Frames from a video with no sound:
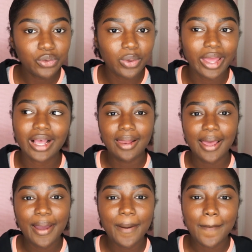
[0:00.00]
Like,
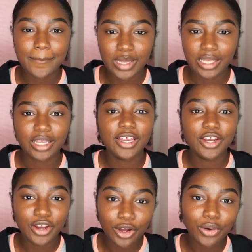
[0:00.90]
let me
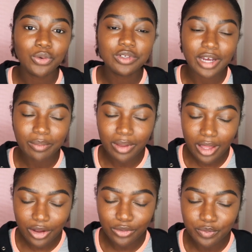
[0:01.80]
know down
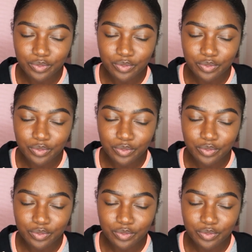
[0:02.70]
below.